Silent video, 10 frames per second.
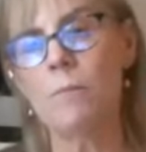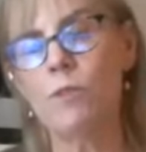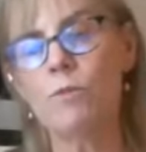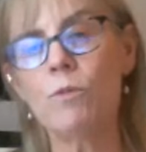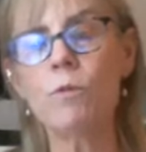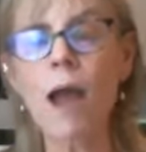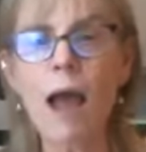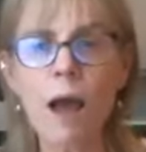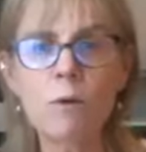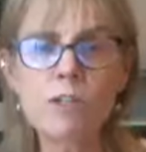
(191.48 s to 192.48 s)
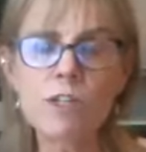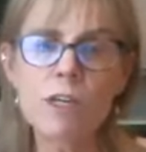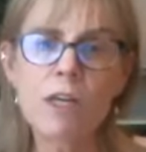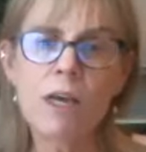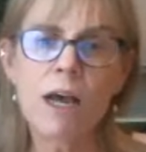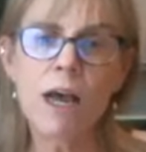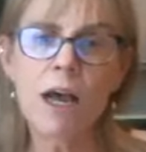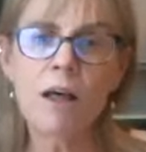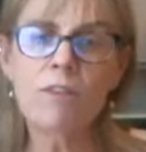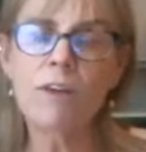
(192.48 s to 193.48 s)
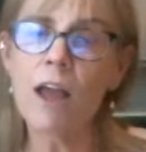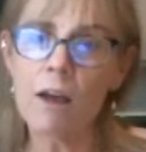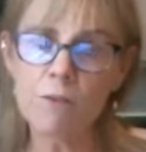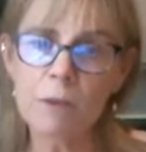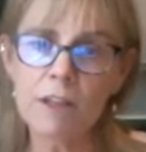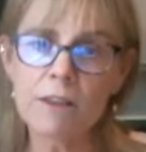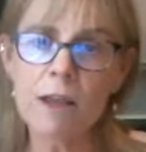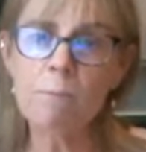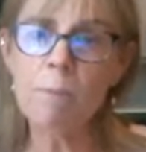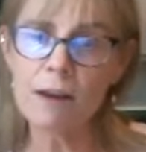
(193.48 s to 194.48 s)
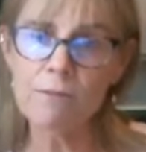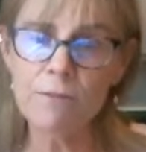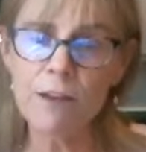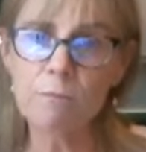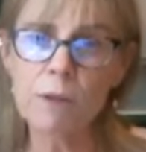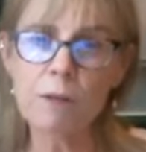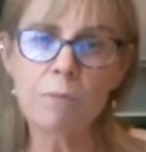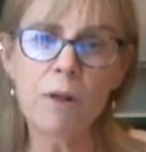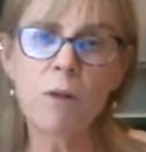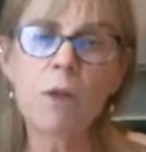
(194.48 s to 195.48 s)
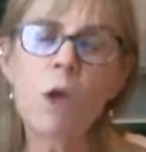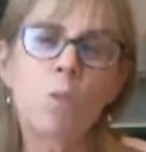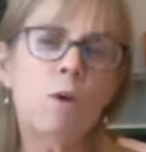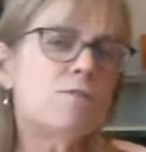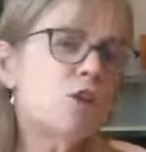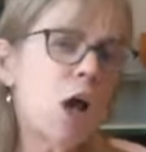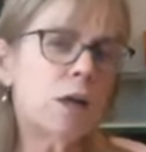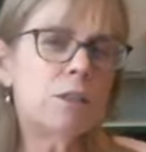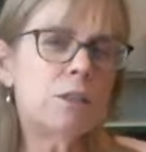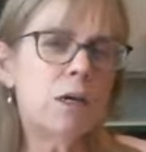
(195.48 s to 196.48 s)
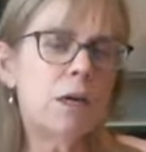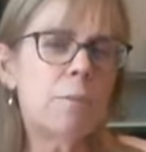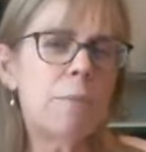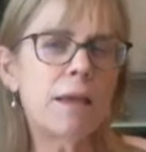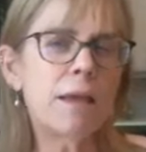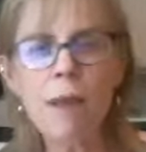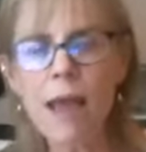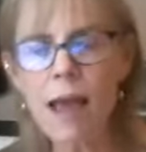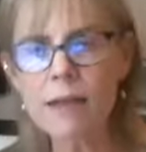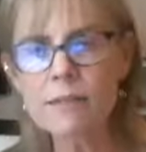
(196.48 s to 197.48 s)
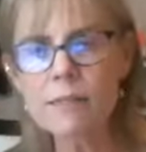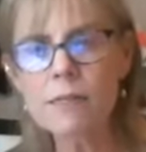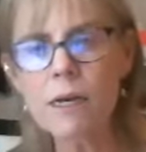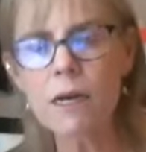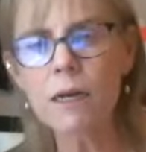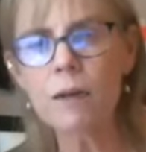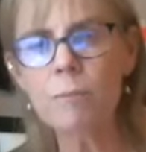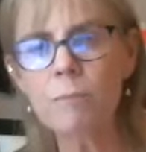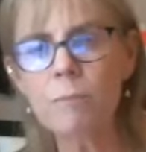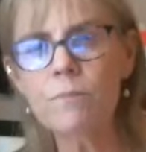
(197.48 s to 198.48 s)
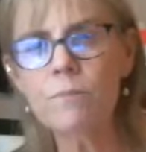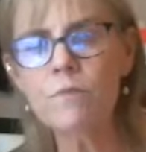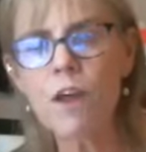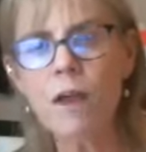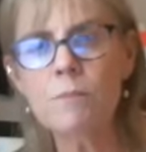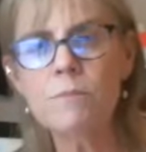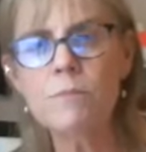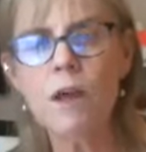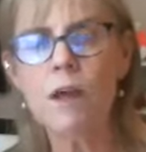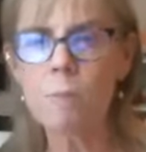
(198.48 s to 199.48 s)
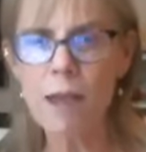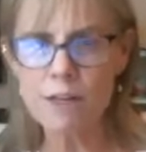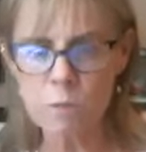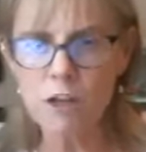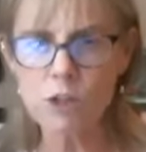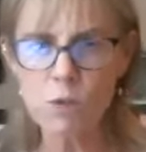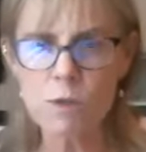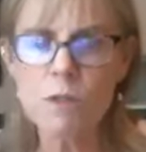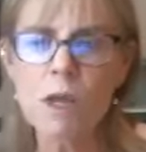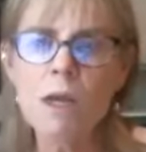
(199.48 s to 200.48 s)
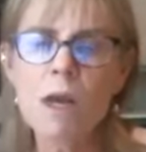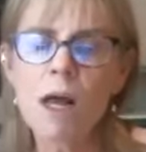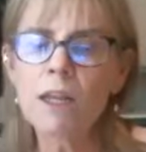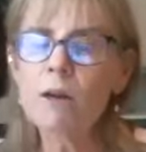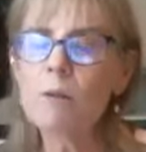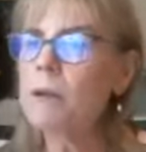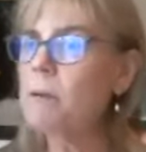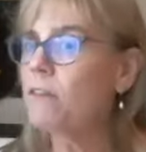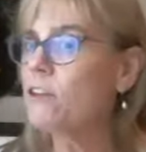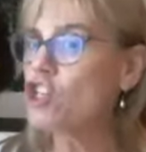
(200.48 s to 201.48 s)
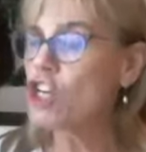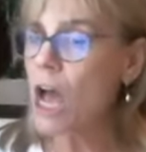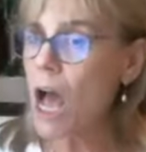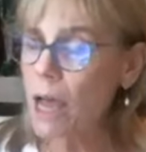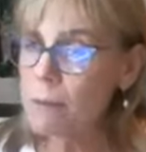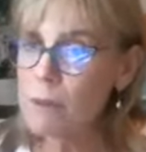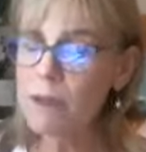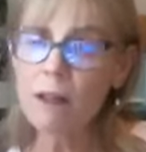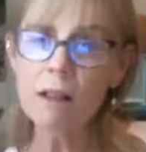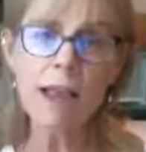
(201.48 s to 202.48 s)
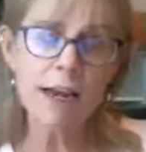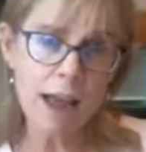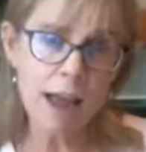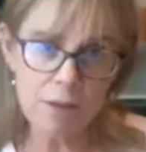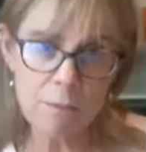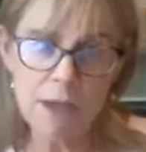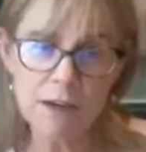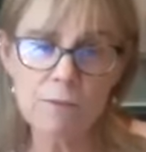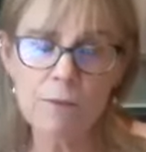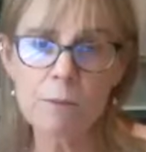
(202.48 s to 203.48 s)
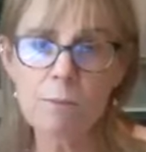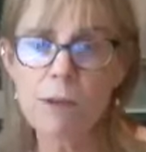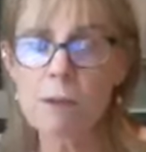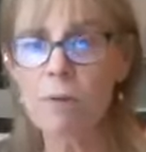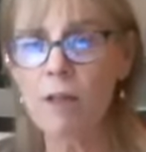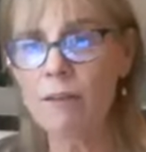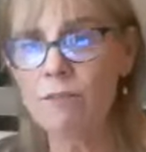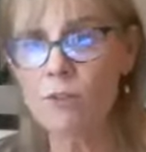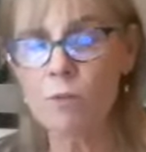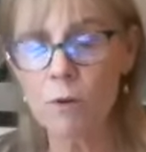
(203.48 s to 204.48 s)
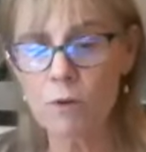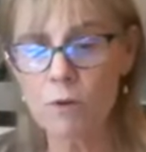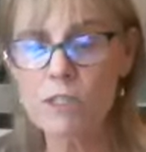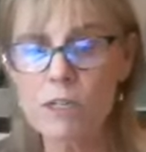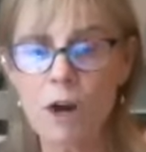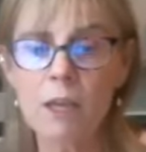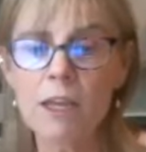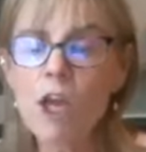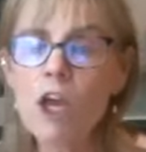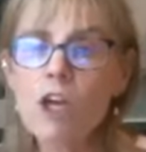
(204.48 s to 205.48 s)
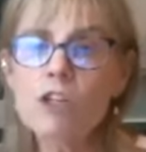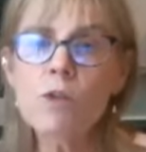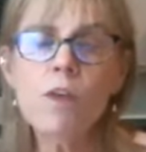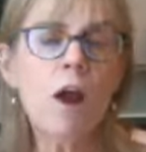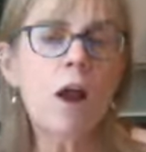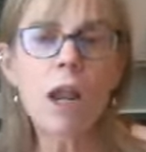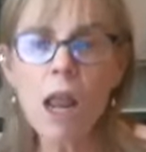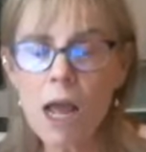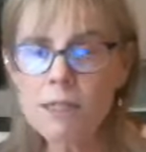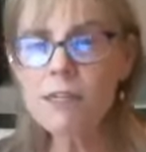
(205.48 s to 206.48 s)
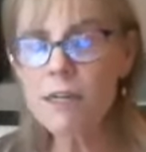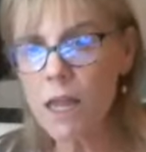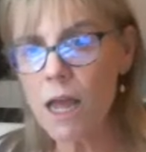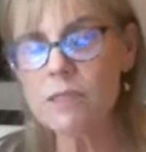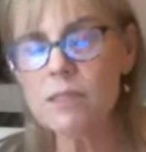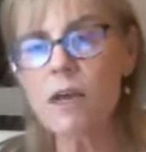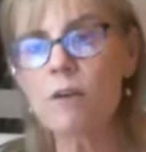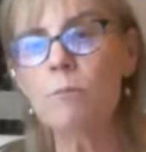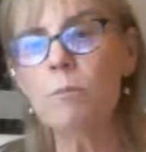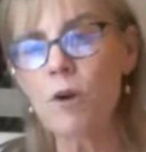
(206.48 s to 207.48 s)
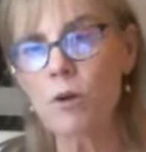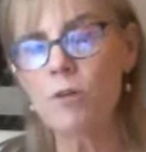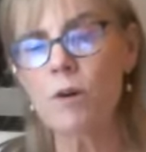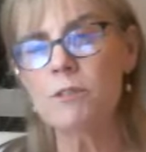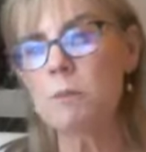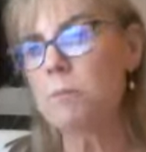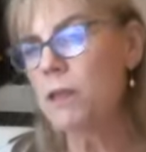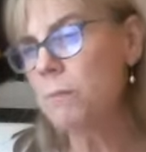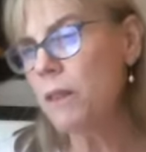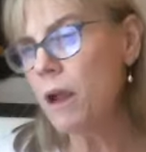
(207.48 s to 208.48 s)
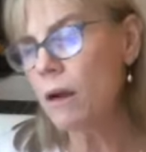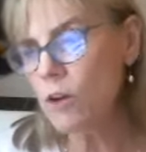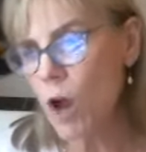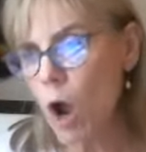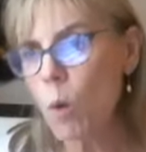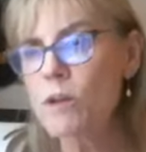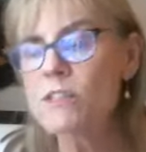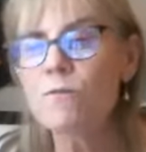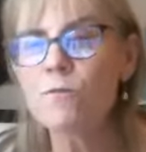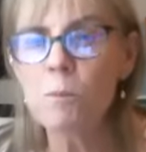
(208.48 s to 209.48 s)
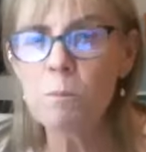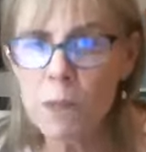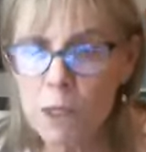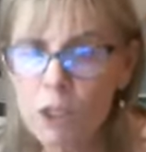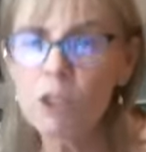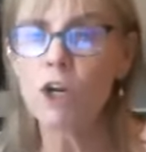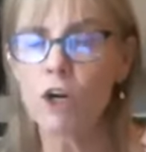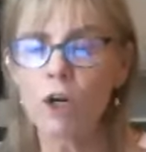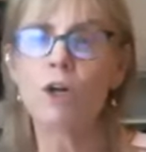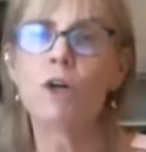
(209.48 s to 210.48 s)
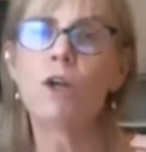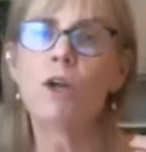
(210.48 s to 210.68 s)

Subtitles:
throughout the government that benefit people. We've talked in past past modules a little bit about the GI Bill and how that benefited people after the bonus army. So there are lots and lots of programs, and people aren't always familiar